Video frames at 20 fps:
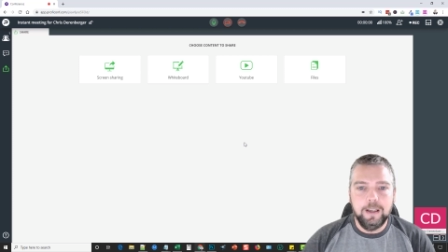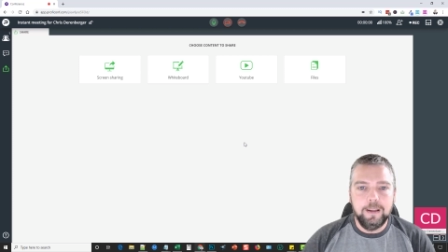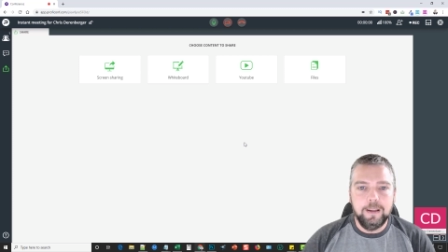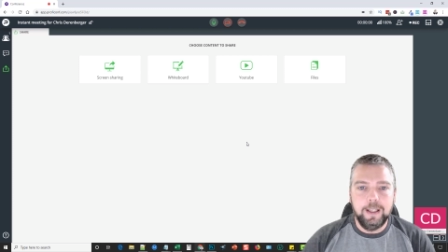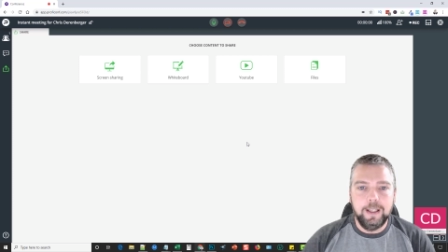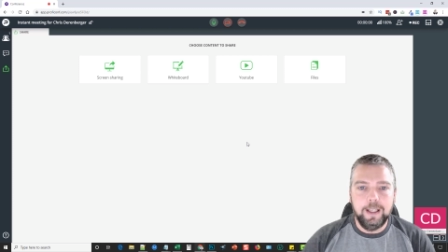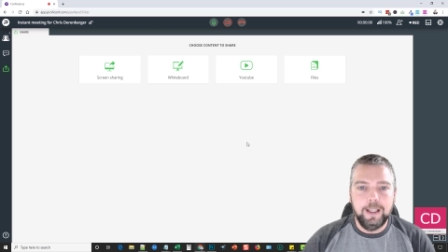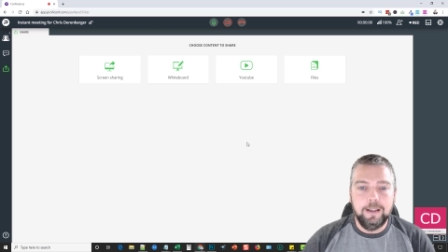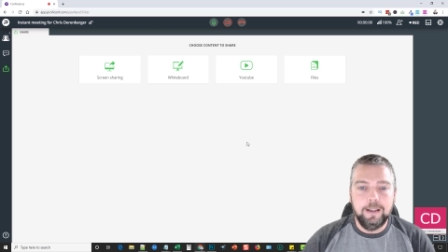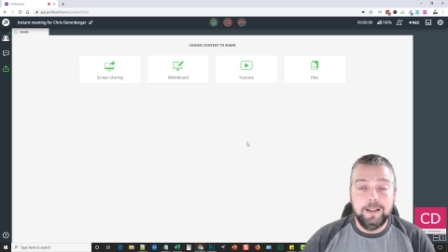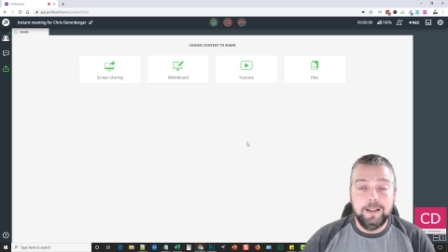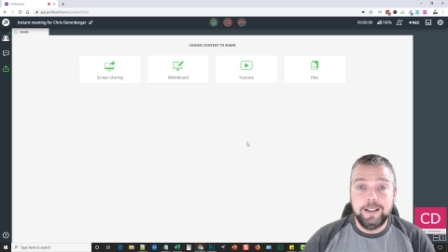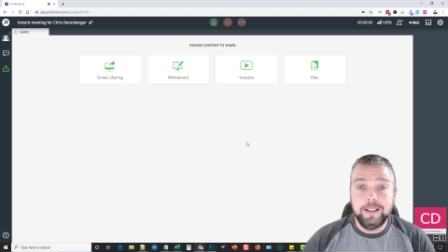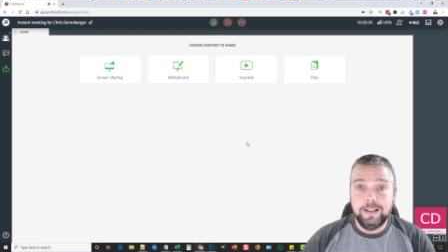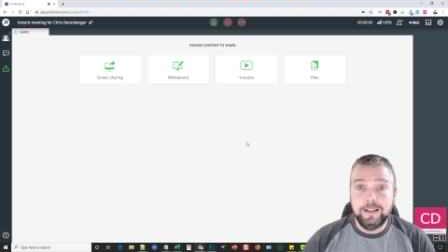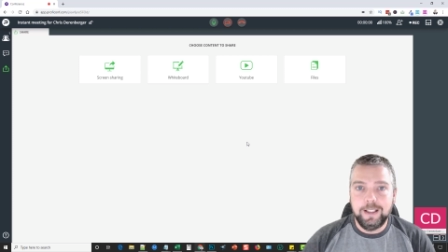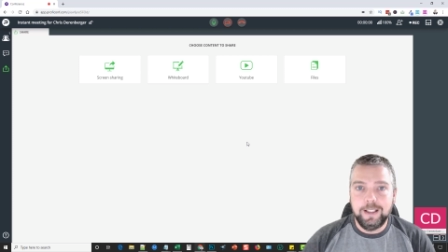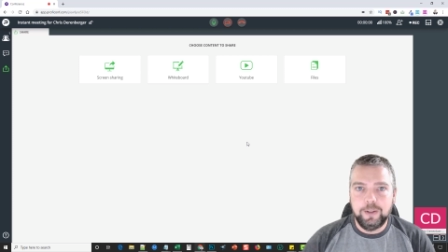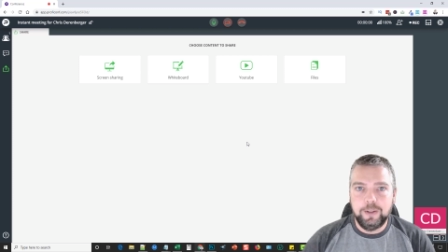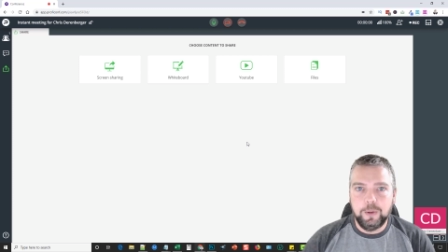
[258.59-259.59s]
then this
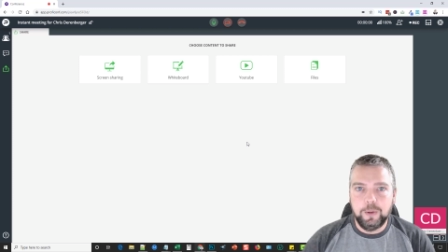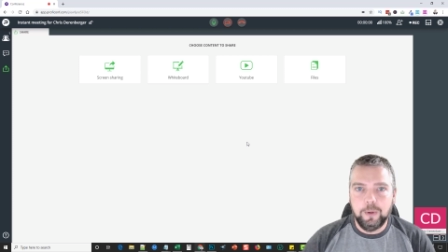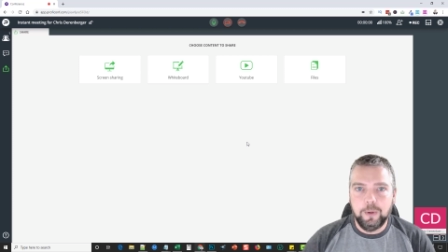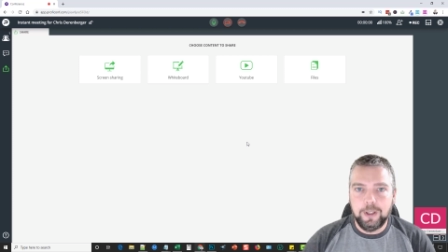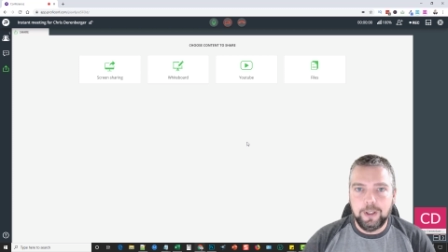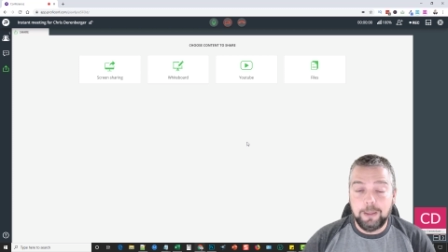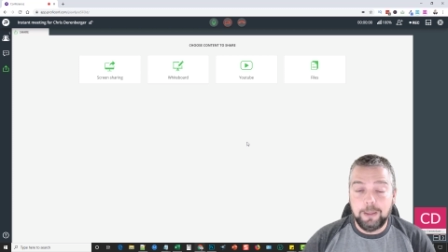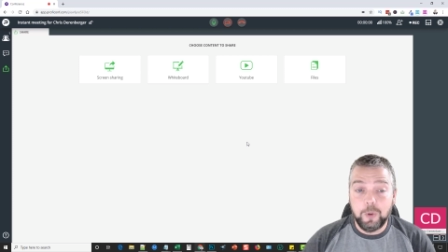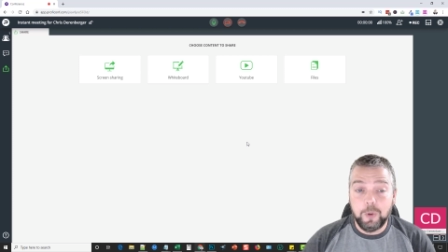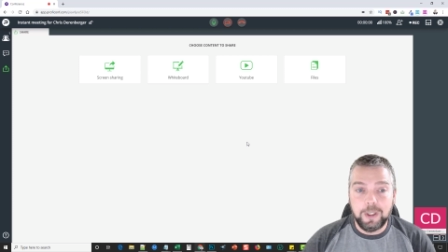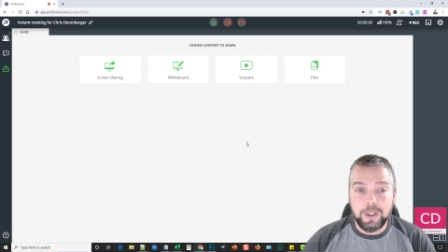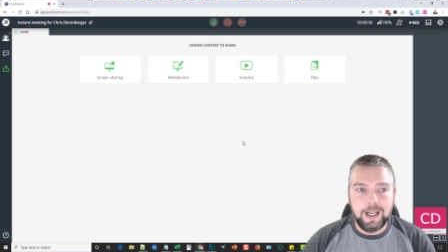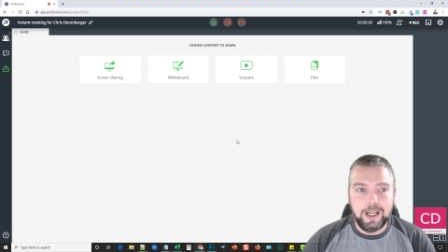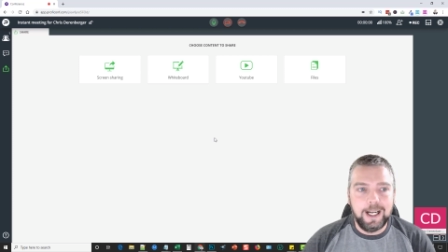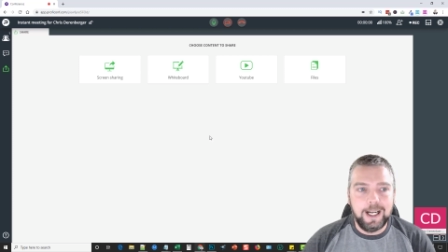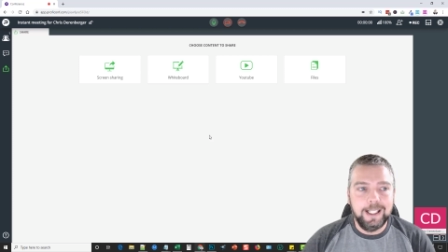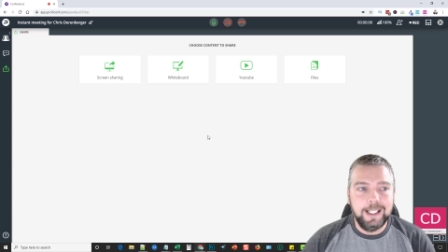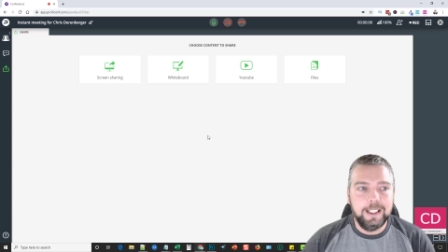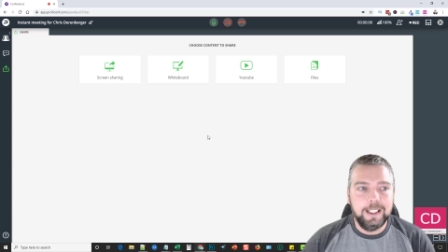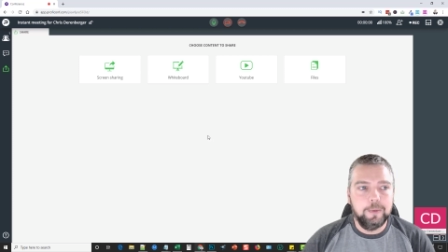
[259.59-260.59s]
is a tool that I'm going to
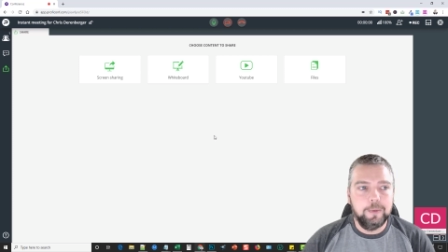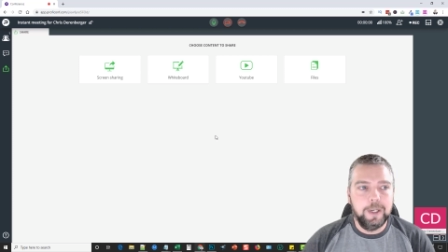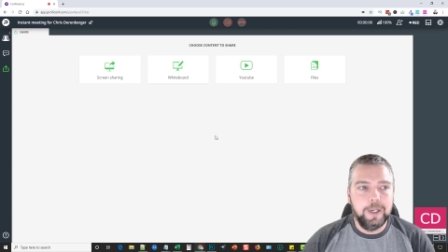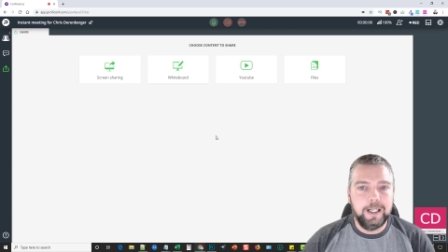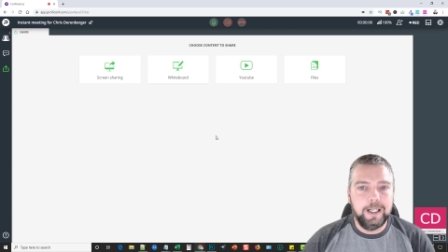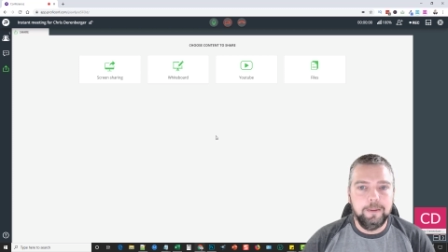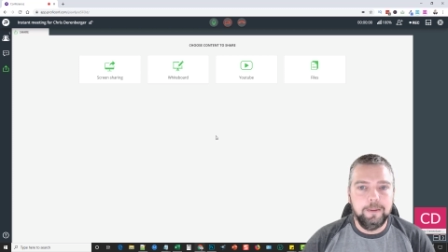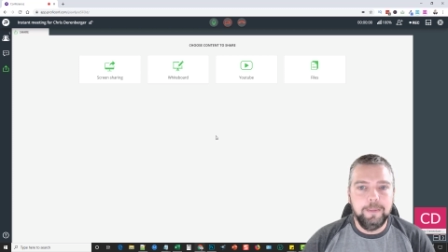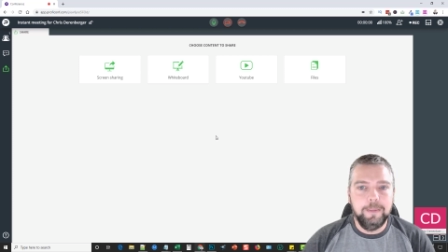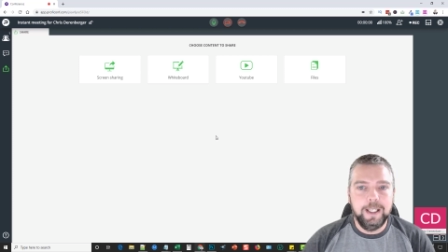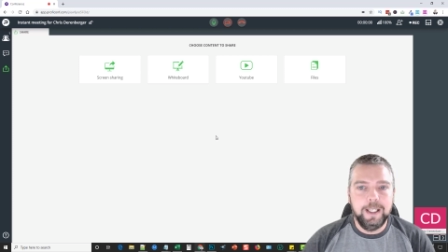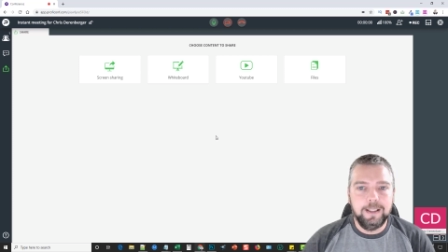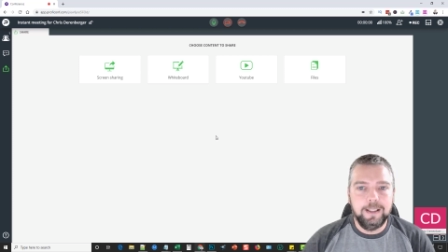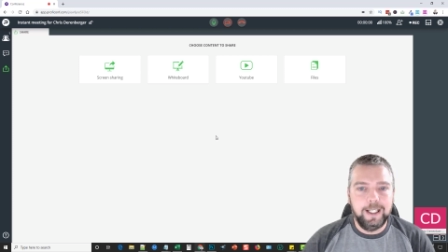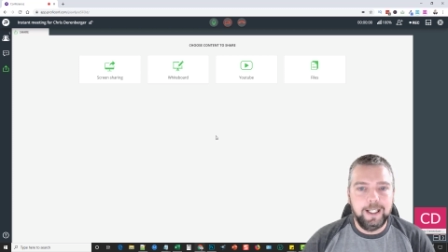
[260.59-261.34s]
highly recommend.